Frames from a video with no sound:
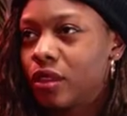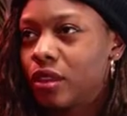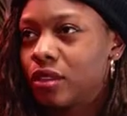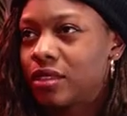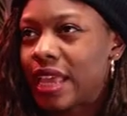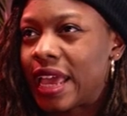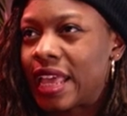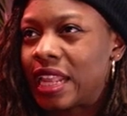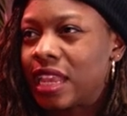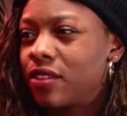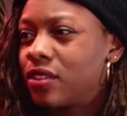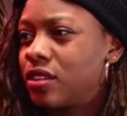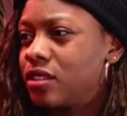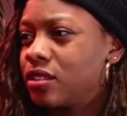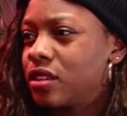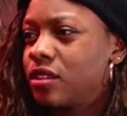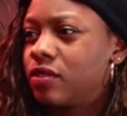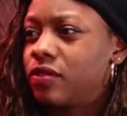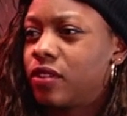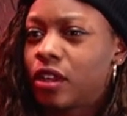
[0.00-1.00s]
is any of
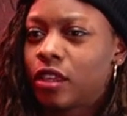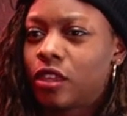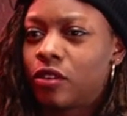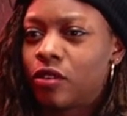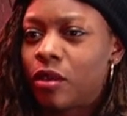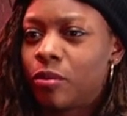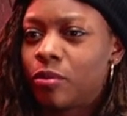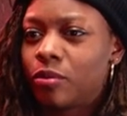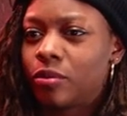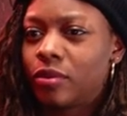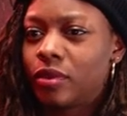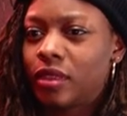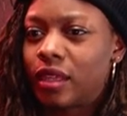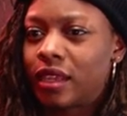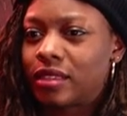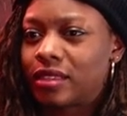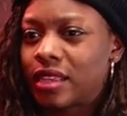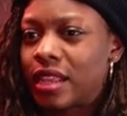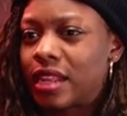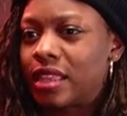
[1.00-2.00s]
this going to fuck you up?
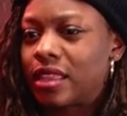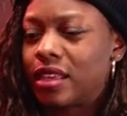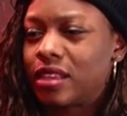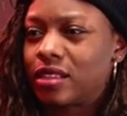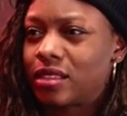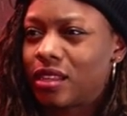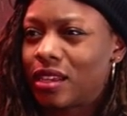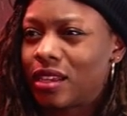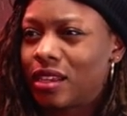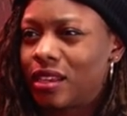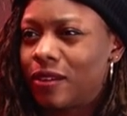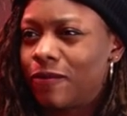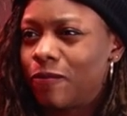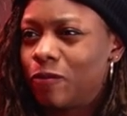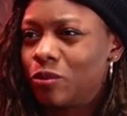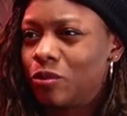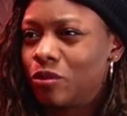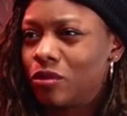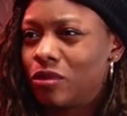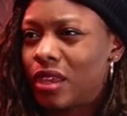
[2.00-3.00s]
Like is any of this like
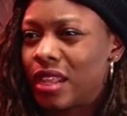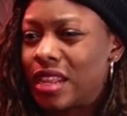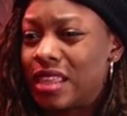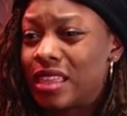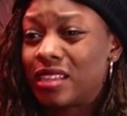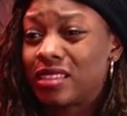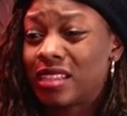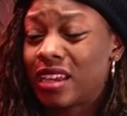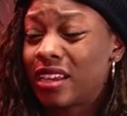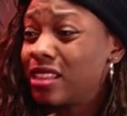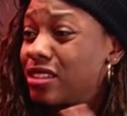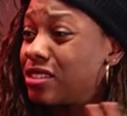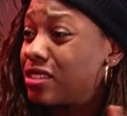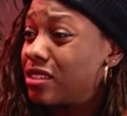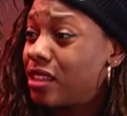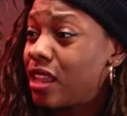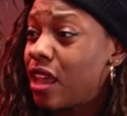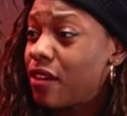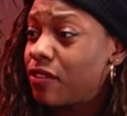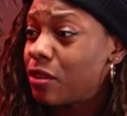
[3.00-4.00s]
anything slightly
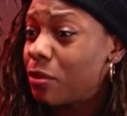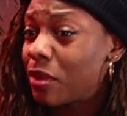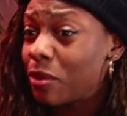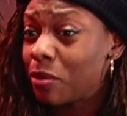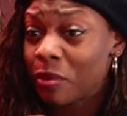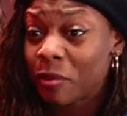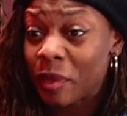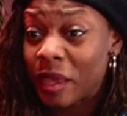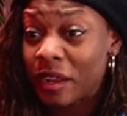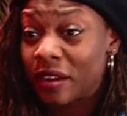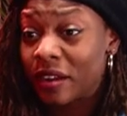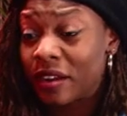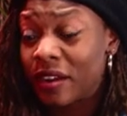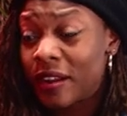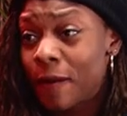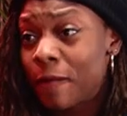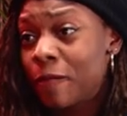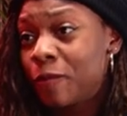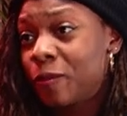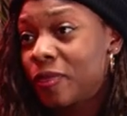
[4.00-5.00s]
to the left that might be better?
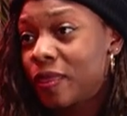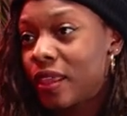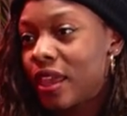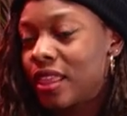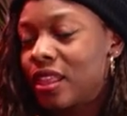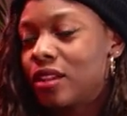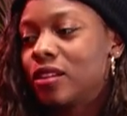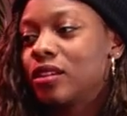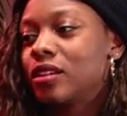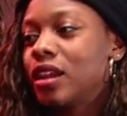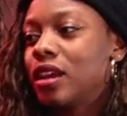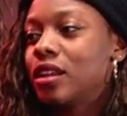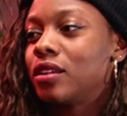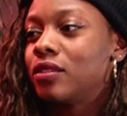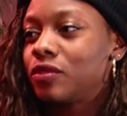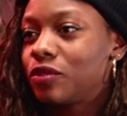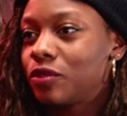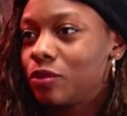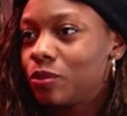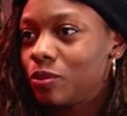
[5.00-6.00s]
And then kind
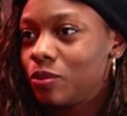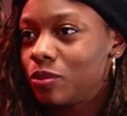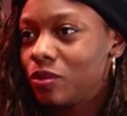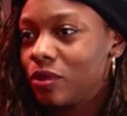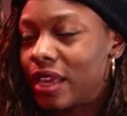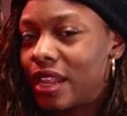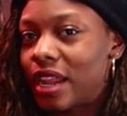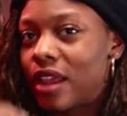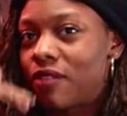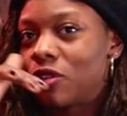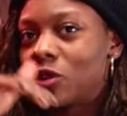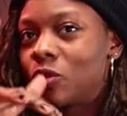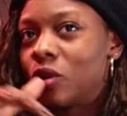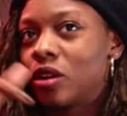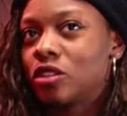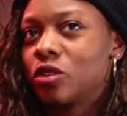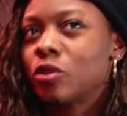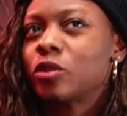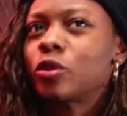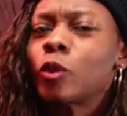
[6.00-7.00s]
of get
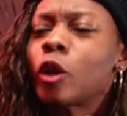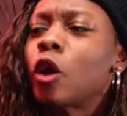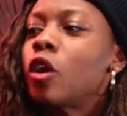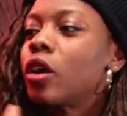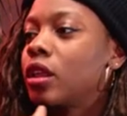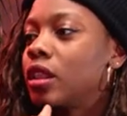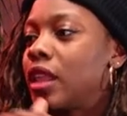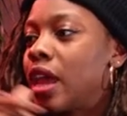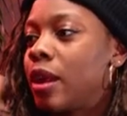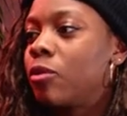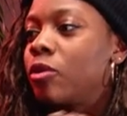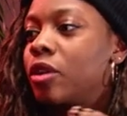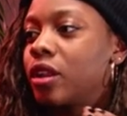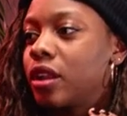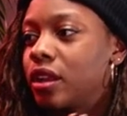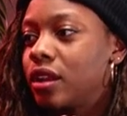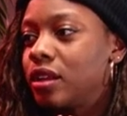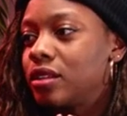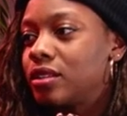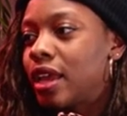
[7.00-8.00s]
everyone. So we're all
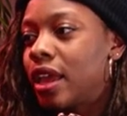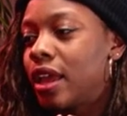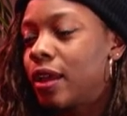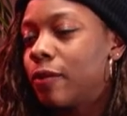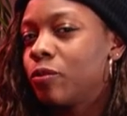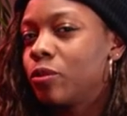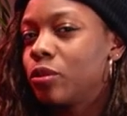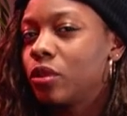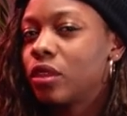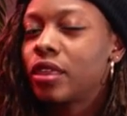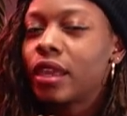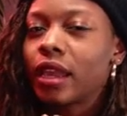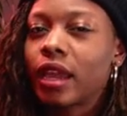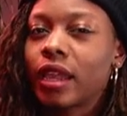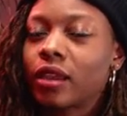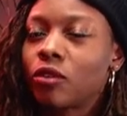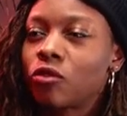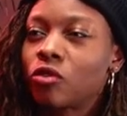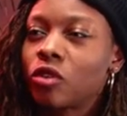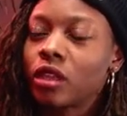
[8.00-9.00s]
collaborating because I the thing
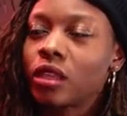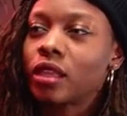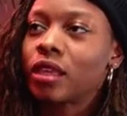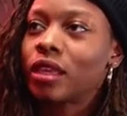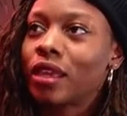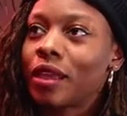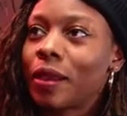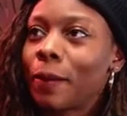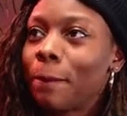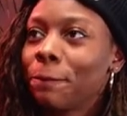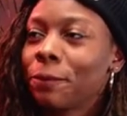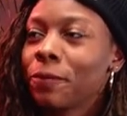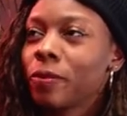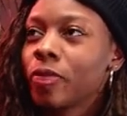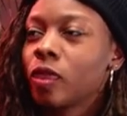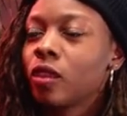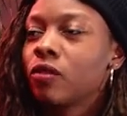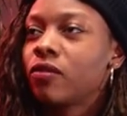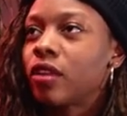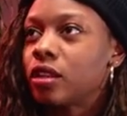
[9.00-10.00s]
I really
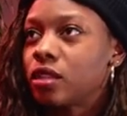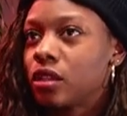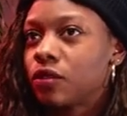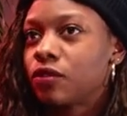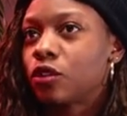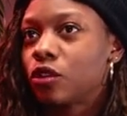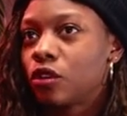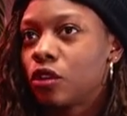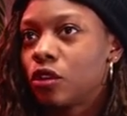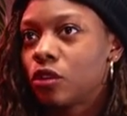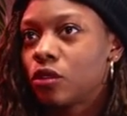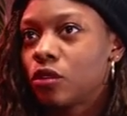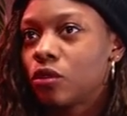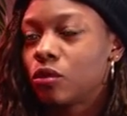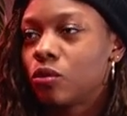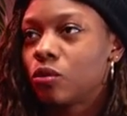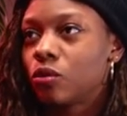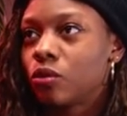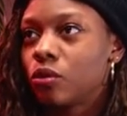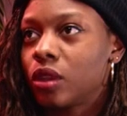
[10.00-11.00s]
find difficult
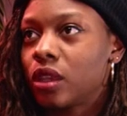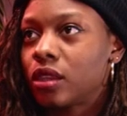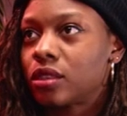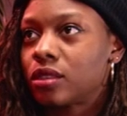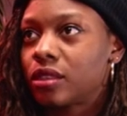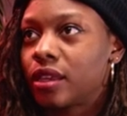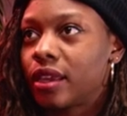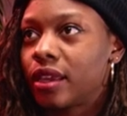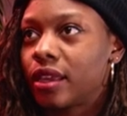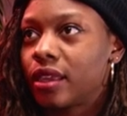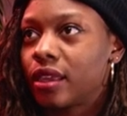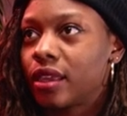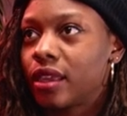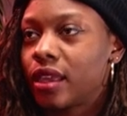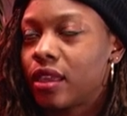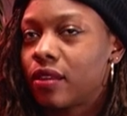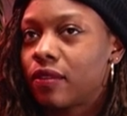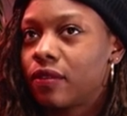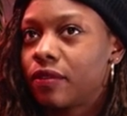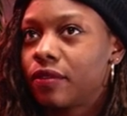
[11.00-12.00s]
is like
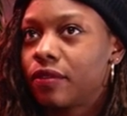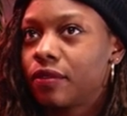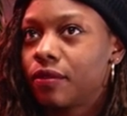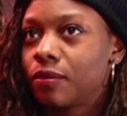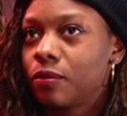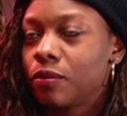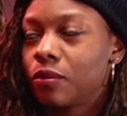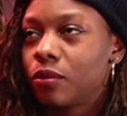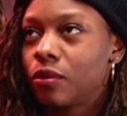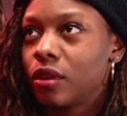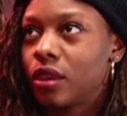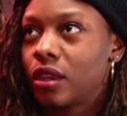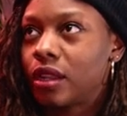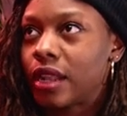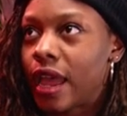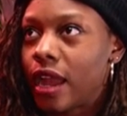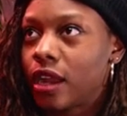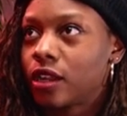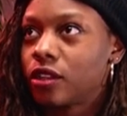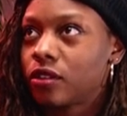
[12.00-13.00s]
if
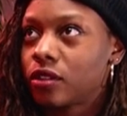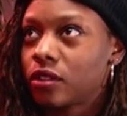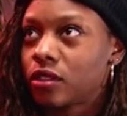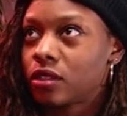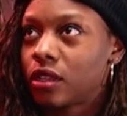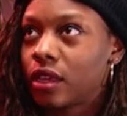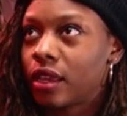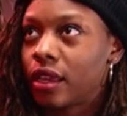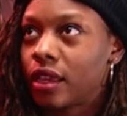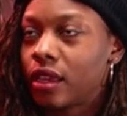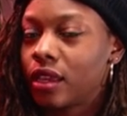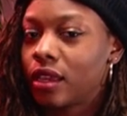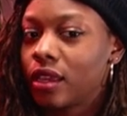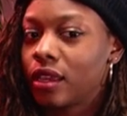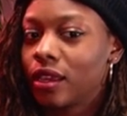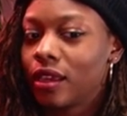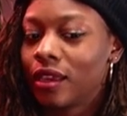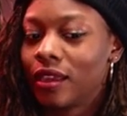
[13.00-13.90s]
an actor is like